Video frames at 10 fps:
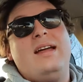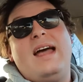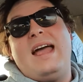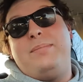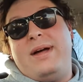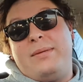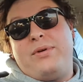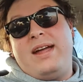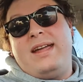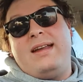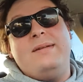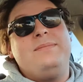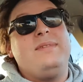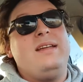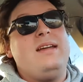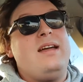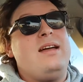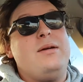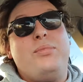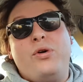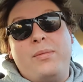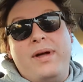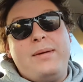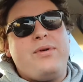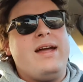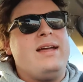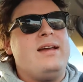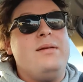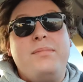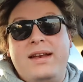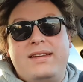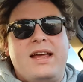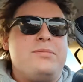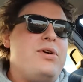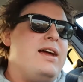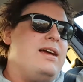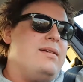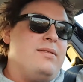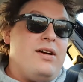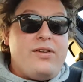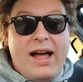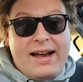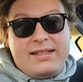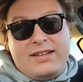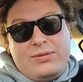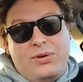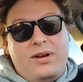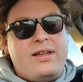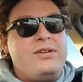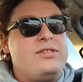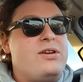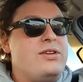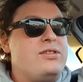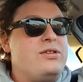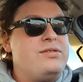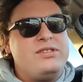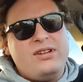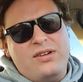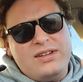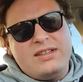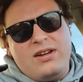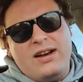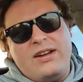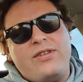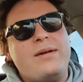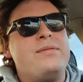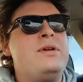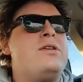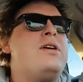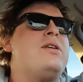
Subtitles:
Apex braking, Borg and Beck braking, Mintex braking. I've got access to all of those sort of stuff, so as long as it's not any crap from Euro